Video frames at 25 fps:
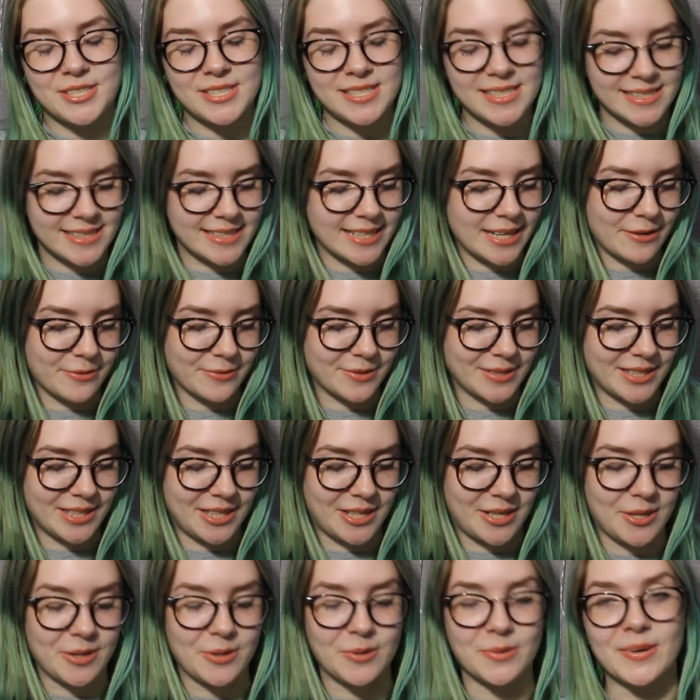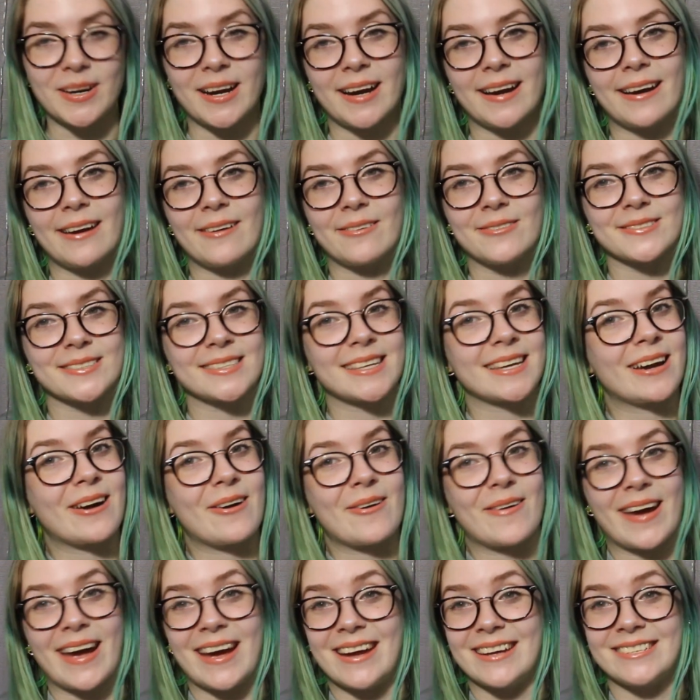she said it was cute and I was
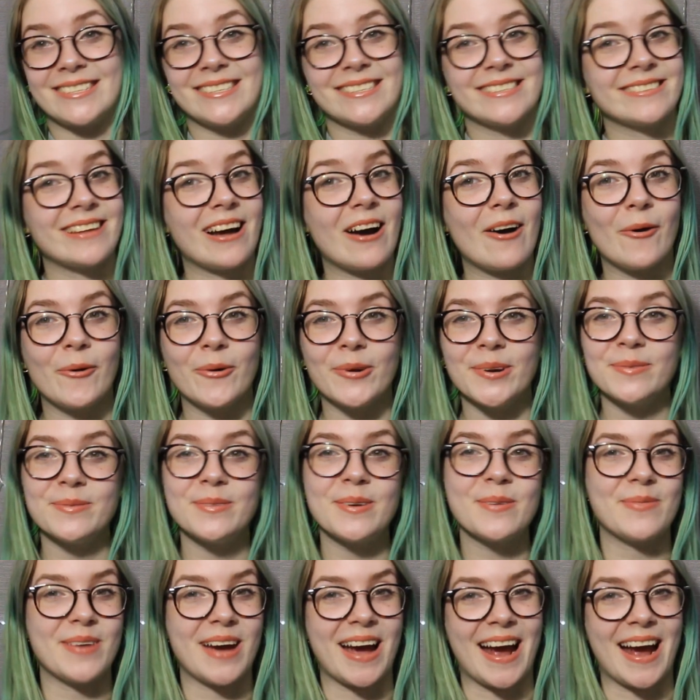like, okay, she's not holding me